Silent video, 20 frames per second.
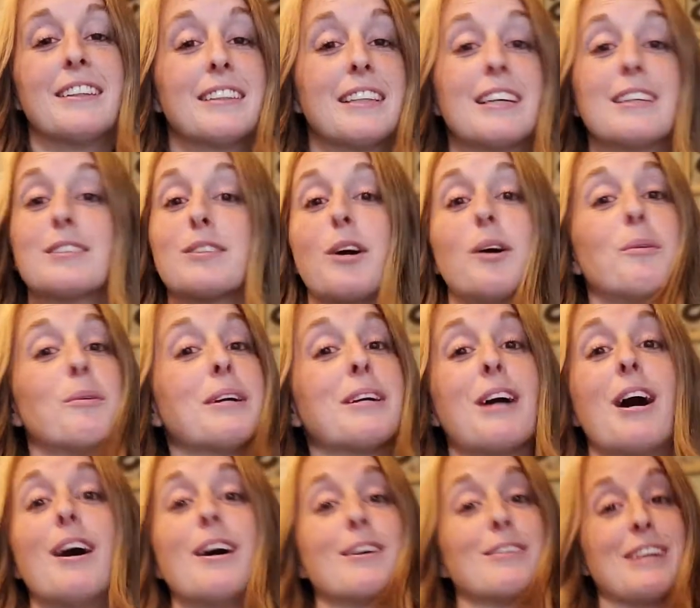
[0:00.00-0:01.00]
That's all we
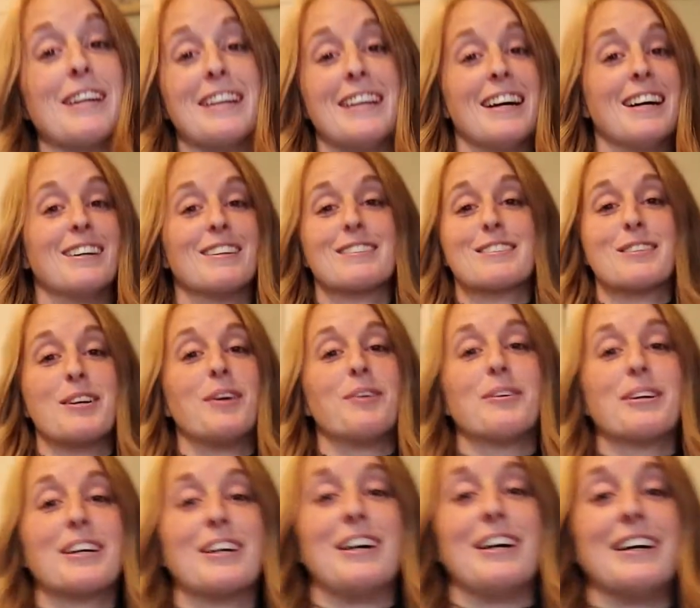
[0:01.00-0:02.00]
got right now. That's all
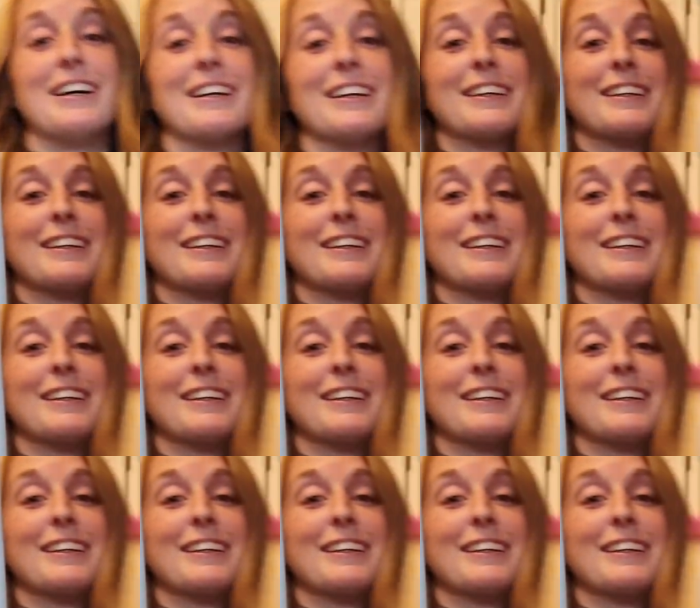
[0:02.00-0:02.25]
we got.